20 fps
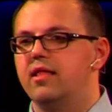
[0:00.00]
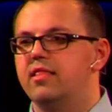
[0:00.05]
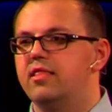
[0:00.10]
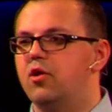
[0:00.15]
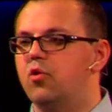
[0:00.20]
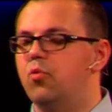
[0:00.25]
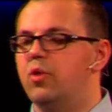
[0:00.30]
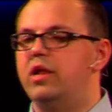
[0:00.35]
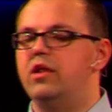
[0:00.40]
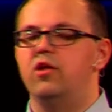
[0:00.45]

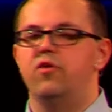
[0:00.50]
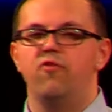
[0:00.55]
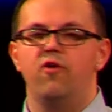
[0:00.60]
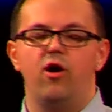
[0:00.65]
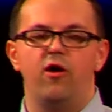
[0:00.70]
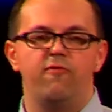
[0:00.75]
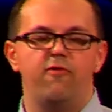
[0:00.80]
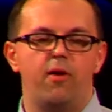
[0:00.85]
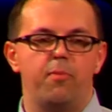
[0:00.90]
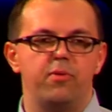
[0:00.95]
their window
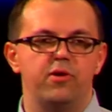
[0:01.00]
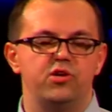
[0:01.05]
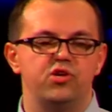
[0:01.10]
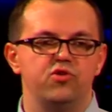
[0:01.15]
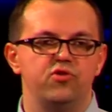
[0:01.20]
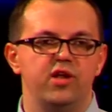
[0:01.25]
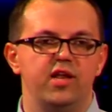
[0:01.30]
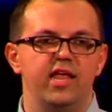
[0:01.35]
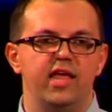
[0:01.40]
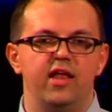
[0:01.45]
of
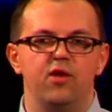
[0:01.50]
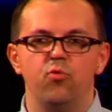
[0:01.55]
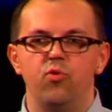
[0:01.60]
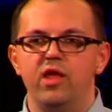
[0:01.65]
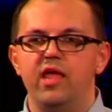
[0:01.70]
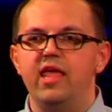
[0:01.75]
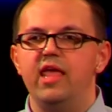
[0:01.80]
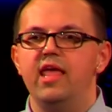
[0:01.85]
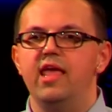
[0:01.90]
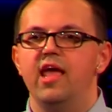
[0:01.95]
opportunity. And
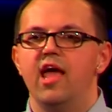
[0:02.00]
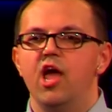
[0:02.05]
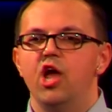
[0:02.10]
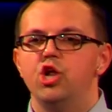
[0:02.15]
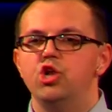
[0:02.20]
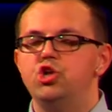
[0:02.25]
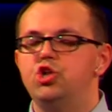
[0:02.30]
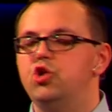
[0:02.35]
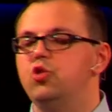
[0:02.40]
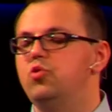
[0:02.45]
we
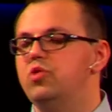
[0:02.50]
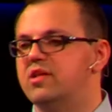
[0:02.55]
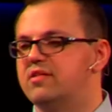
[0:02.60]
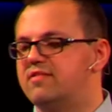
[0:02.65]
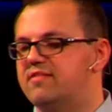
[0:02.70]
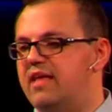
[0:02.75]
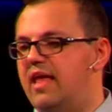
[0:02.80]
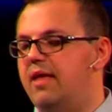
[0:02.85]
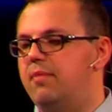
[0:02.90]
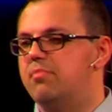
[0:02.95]
do the
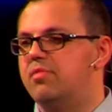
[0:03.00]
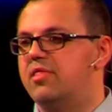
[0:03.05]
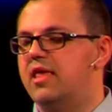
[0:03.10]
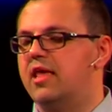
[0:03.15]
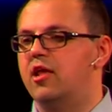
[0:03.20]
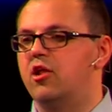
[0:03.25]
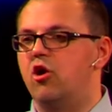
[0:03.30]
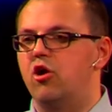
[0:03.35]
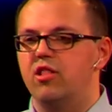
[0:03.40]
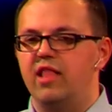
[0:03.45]
same
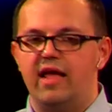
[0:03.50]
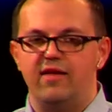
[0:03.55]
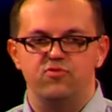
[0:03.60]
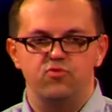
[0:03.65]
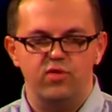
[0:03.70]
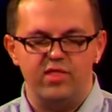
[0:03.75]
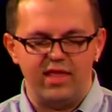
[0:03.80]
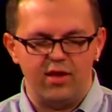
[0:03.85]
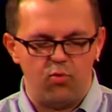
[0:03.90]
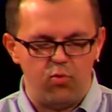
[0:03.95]
thing in our lives.
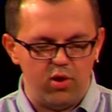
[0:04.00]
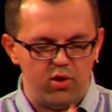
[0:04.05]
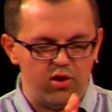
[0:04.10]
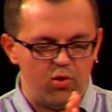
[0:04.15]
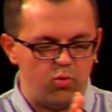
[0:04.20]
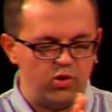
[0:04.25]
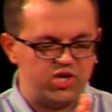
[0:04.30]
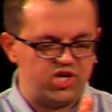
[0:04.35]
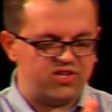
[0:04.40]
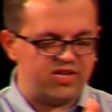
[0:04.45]
We think
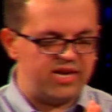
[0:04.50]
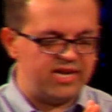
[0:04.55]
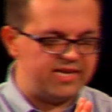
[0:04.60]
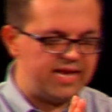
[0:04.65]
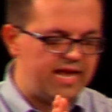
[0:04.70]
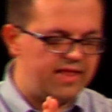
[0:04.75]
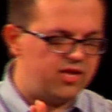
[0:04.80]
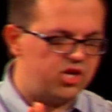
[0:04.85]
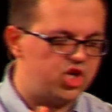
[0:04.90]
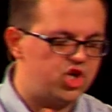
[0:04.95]
we're just going to
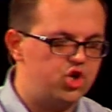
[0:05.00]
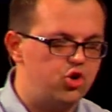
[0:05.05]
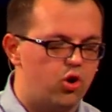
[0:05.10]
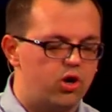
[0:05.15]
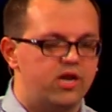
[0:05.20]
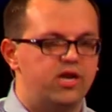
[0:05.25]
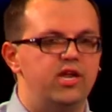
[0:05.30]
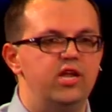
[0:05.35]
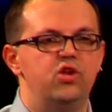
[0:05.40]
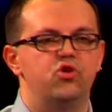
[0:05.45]
take this
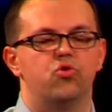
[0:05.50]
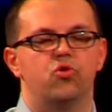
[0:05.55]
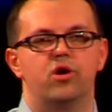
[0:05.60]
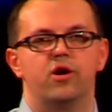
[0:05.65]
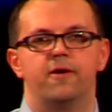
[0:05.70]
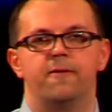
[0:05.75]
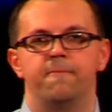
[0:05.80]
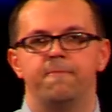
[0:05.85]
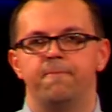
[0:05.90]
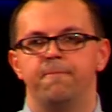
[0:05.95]
short detour.